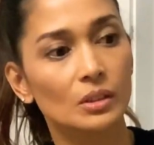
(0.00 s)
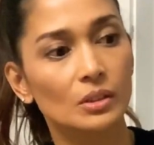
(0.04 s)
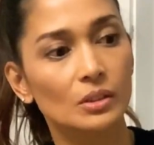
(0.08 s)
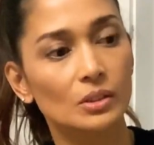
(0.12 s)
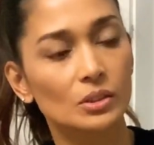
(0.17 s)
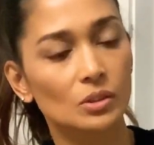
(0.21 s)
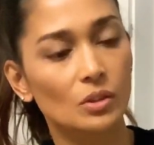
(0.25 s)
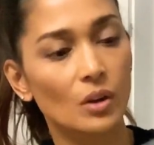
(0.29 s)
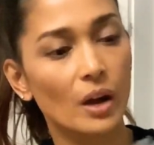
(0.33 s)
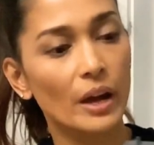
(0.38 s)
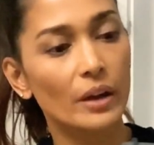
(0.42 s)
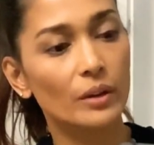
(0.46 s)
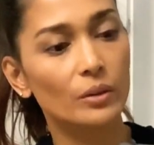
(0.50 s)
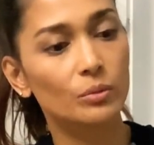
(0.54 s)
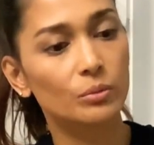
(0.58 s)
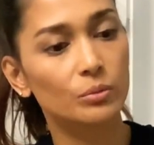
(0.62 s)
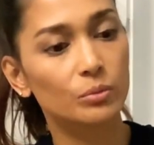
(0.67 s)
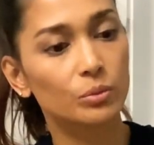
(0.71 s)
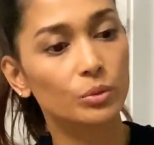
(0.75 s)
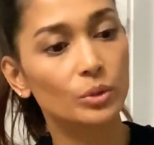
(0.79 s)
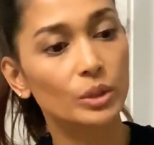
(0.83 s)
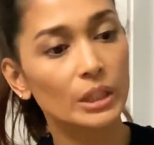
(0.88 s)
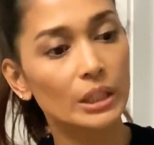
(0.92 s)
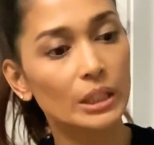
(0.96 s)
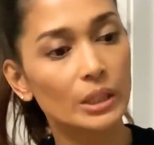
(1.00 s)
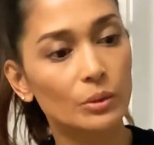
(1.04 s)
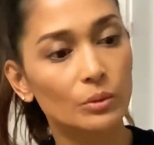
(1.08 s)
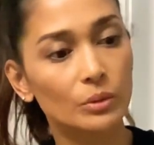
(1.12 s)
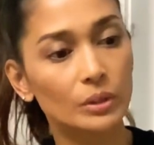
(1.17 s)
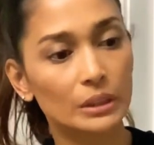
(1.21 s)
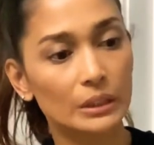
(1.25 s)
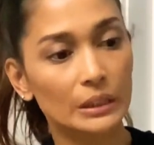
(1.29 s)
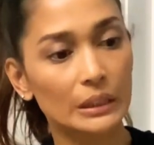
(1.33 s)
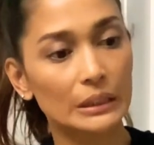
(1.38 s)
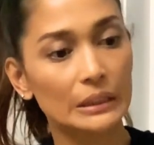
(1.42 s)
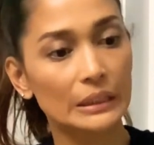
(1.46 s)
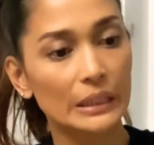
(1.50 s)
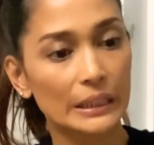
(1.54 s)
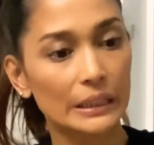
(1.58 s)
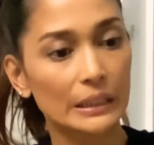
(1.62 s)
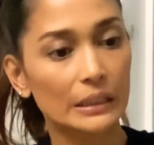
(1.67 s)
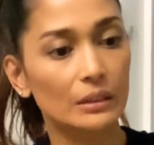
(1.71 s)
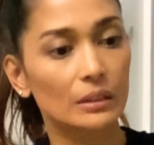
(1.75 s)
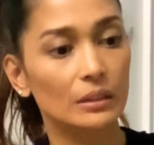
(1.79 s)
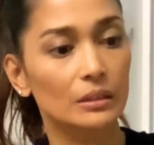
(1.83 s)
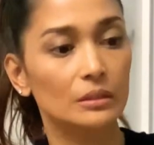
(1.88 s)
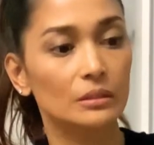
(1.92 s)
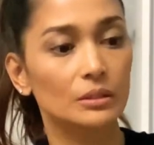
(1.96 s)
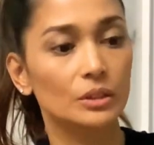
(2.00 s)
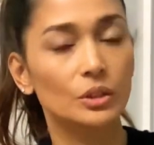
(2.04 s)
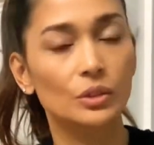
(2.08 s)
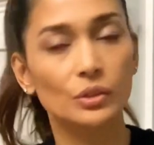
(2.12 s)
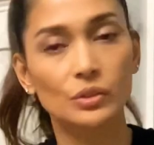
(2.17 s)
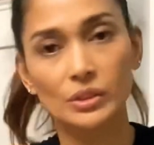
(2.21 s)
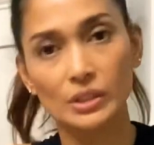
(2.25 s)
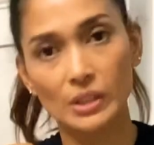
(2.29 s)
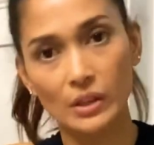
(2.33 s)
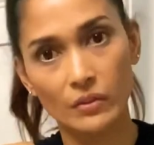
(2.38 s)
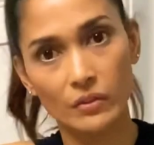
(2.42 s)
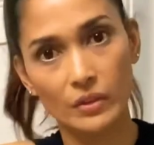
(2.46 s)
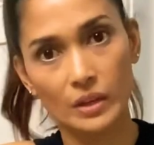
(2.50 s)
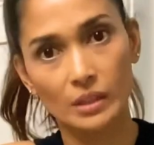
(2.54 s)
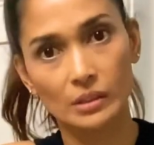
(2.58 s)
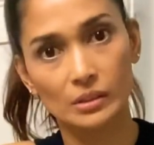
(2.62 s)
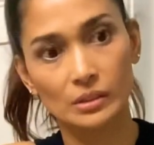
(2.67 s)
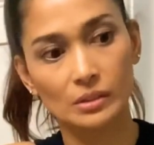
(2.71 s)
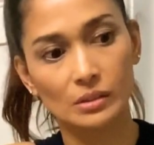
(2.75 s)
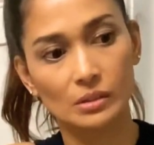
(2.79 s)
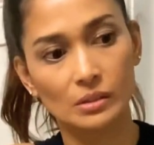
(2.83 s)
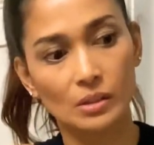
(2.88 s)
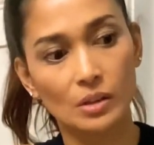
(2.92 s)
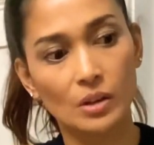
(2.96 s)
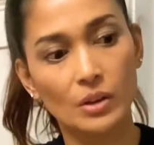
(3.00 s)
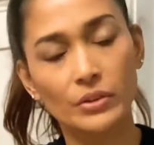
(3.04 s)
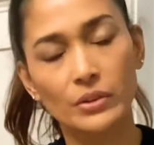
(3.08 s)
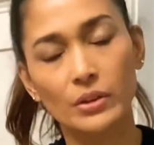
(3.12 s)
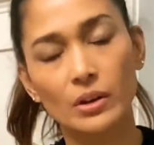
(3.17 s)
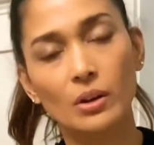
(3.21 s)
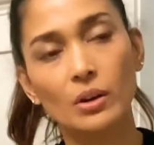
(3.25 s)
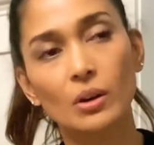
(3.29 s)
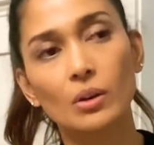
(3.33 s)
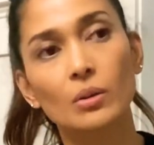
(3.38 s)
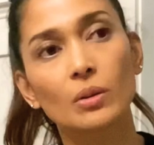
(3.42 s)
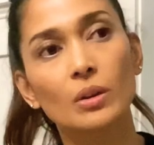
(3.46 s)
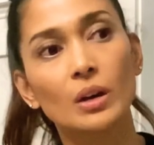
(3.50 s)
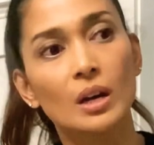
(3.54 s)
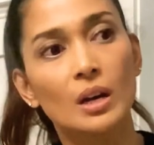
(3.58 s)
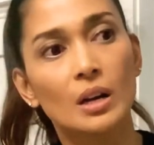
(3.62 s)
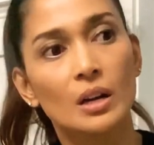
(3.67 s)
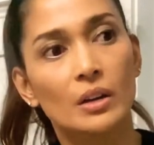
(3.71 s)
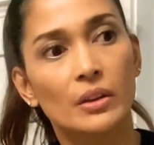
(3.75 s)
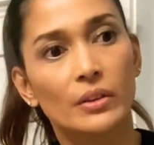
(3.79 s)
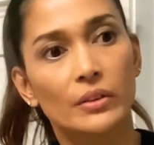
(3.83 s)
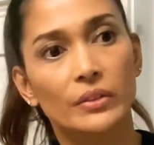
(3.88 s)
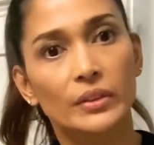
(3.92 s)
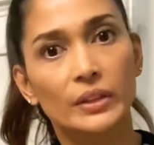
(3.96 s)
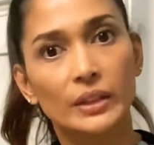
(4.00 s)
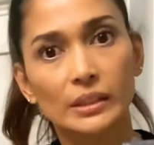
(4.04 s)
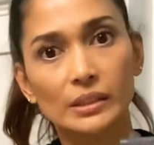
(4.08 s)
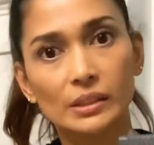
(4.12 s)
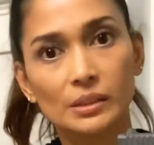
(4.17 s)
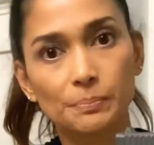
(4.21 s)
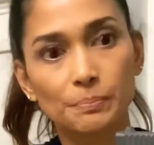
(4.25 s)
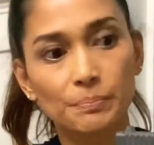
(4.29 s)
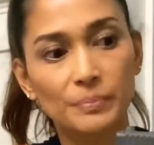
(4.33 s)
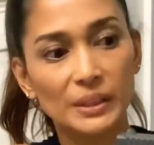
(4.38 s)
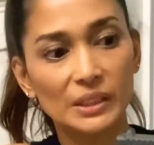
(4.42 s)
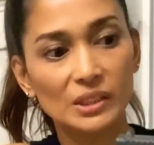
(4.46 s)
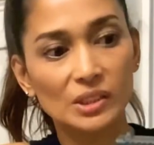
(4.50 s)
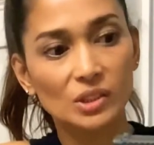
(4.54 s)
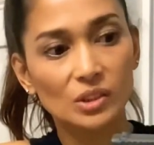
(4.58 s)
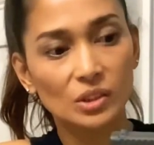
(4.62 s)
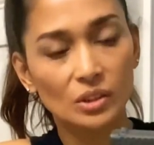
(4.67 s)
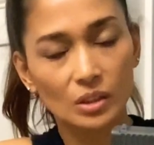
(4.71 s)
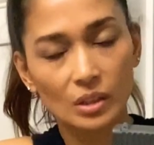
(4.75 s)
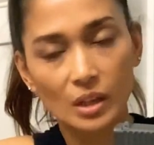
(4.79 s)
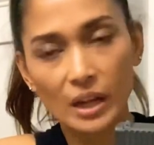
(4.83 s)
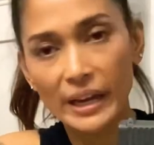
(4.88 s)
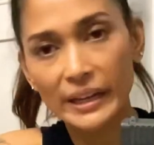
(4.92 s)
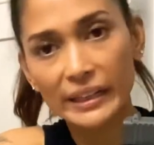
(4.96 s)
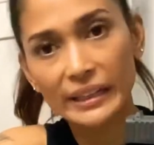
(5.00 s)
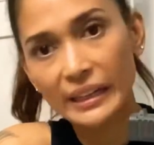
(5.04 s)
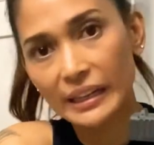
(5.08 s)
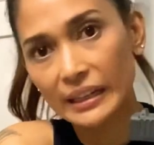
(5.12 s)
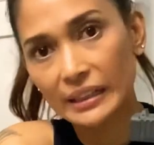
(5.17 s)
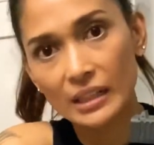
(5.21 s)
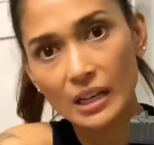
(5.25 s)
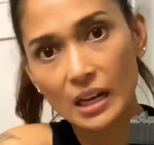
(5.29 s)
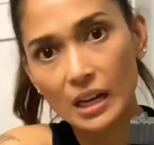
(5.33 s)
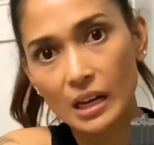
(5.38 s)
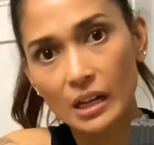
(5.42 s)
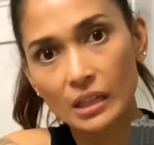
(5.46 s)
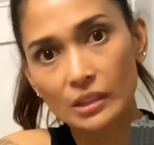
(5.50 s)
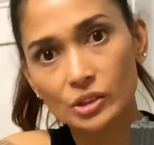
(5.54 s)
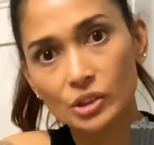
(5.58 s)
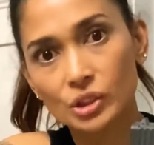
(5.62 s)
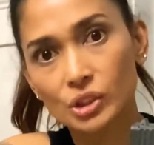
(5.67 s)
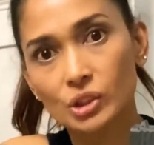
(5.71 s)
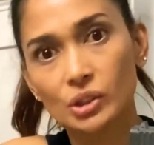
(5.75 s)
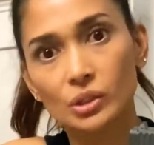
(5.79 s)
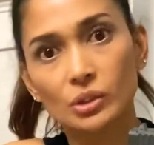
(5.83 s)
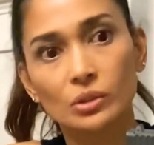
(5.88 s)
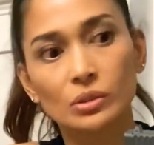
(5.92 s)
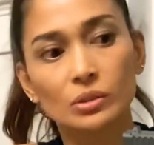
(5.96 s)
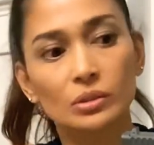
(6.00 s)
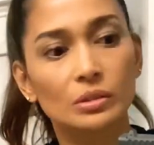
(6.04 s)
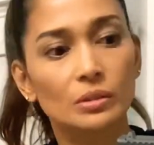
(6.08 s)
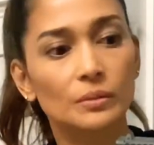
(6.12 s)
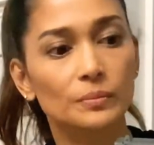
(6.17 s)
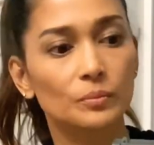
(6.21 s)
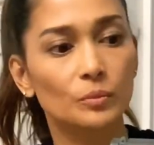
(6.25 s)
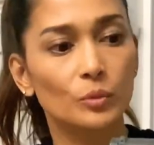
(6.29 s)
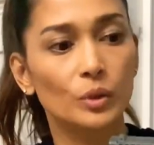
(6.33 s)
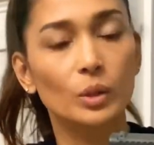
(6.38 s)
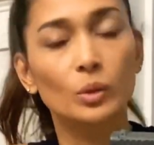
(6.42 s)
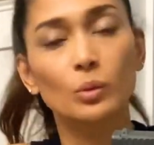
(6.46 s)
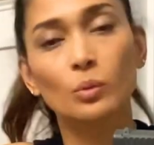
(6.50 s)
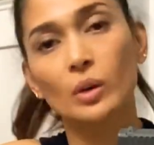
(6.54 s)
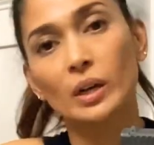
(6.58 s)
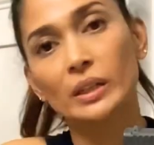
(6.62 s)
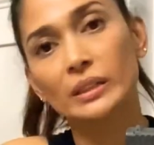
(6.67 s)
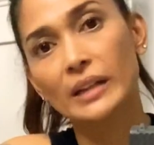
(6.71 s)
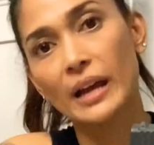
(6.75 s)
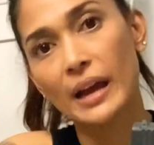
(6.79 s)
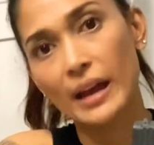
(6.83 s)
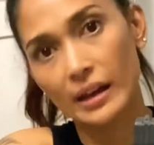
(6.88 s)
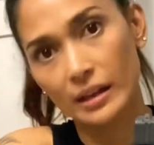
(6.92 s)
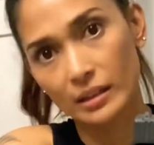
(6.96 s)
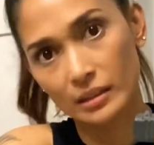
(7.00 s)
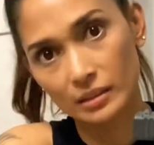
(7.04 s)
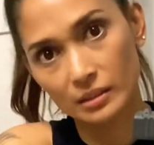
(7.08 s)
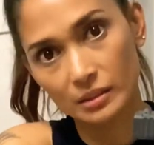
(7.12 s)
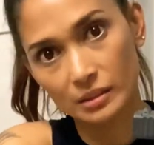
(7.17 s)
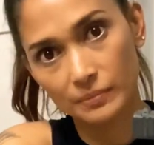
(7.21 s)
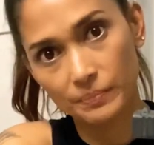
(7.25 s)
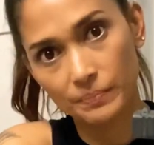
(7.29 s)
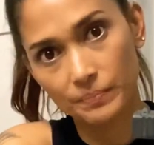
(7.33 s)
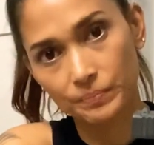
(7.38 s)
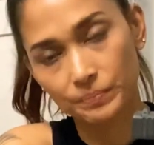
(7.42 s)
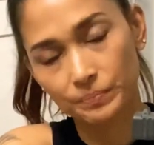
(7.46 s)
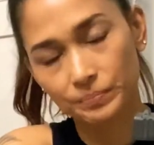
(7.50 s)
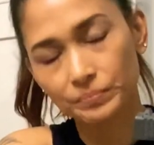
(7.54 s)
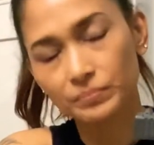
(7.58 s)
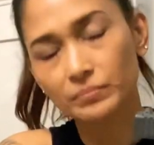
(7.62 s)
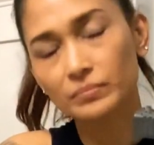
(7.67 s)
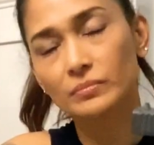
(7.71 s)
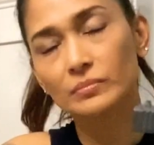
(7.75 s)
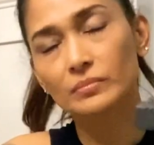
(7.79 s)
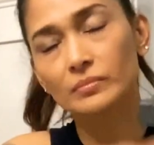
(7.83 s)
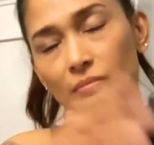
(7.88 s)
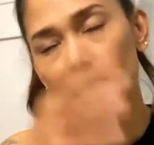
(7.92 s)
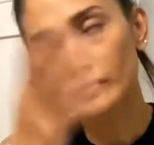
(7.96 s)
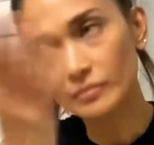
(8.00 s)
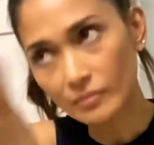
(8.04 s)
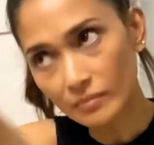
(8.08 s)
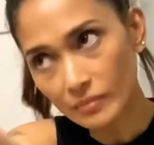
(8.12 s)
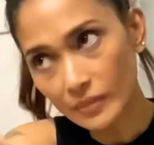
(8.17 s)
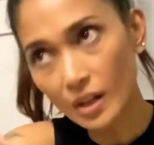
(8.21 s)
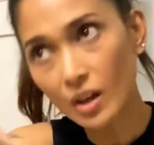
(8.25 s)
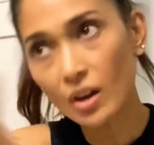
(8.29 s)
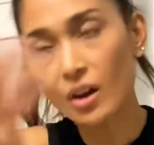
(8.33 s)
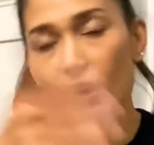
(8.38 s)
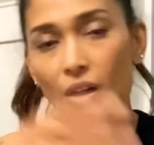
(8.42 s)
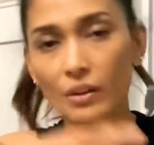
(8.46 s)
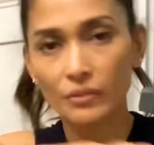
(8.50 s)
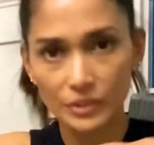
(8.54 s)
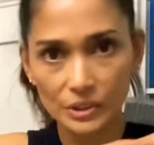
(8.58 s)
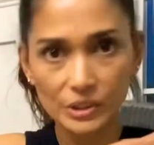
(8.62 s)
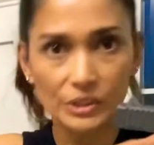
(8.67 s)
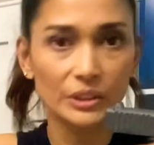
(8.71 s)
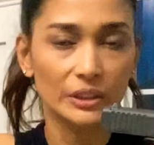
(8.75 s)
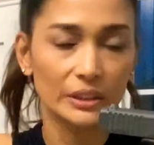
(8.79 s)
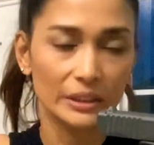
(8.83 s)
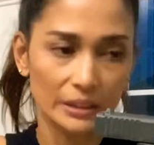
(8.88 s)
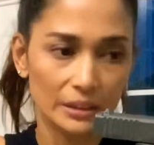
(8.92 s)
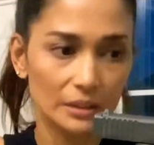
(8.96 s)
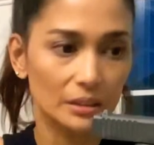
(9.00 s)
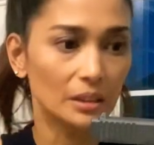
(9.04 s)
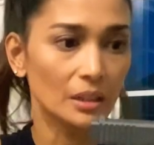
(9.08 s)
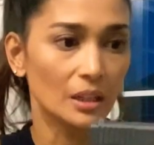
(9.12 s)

So I really like using this, although this pistol I cannot shoot with one hand, obviously.